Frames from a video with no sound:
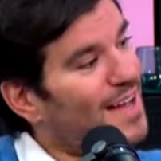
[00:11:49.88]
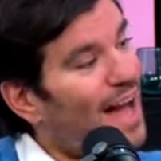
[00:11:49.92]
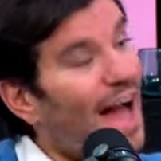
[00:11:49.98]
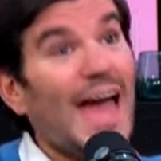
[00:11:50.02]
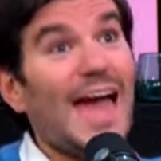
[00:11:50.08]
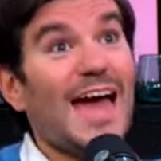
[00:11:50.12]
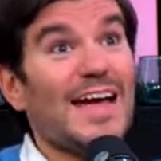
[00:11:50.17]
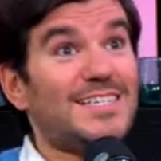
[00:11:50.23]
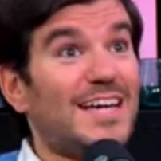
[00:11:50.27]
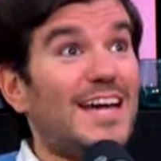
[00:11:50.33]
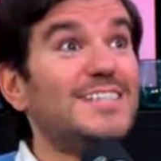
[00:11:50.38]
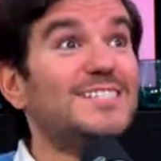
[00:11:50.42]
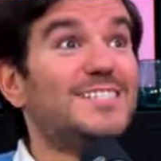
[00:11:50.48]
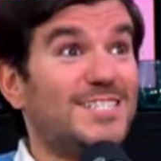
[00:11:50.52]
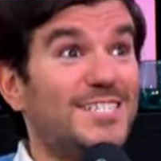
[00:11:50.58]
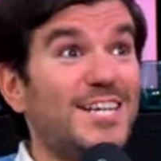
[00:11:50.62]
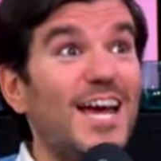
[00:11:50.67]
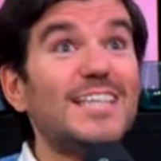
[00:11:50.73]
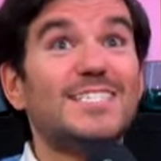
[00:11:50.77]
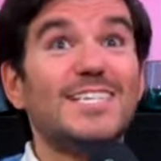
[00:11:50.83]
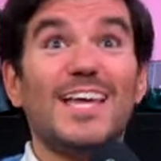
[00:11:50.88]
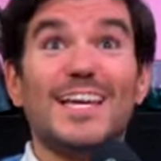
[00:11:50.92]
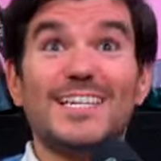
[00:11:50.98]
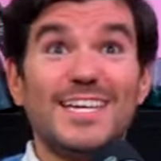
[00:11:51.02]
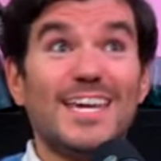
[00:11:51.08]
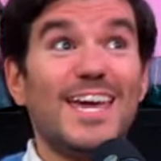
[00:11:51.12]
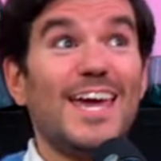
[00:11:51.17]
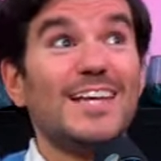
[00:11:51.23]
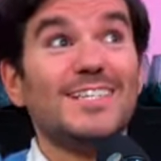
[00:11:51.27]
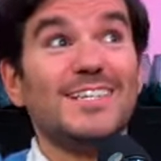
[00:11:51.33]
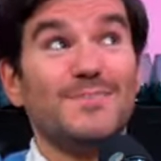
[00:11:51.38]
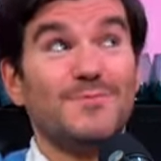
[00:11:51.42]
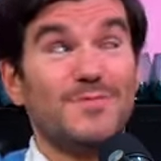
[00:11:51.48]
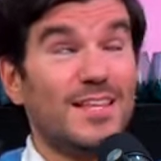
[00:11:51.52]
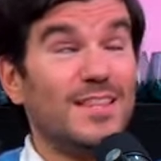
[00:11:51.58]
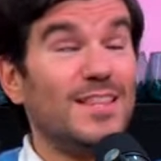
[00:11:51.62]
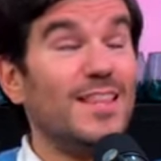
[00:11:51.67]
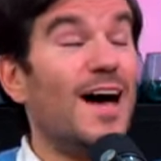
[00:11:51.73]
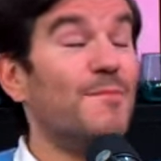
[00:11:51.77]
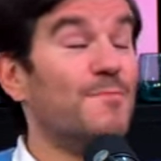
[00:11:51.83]
Jessel actually handled it with
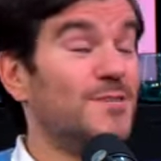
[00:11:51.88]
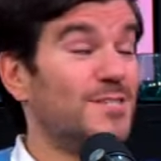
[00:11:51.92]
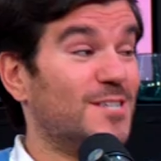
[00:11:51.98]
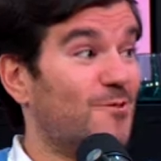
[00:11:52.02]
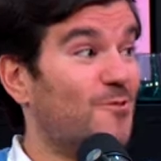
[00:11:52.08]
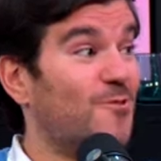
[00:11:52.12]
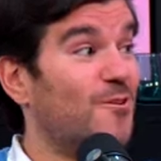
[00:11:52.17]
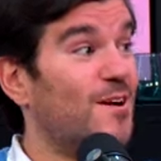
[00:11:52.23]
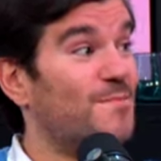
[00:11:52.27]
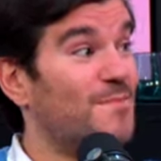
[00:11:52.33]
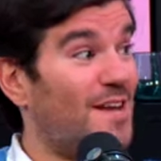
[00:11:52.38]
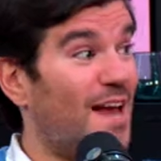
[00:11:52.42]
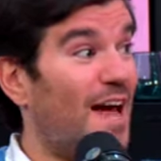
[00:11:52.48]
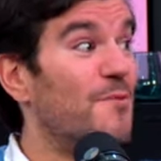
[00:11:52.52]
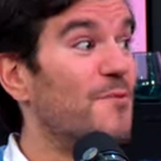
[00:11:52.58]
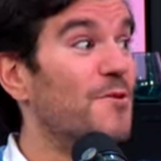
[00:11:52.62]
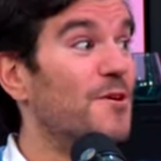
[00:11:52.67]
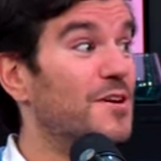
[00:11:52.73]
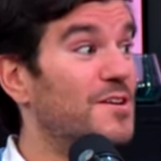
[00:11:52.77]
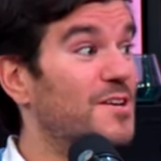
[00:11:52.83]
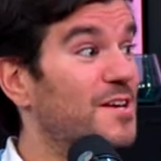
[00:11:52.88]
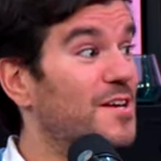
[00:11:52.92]
a lot more decorum than I would.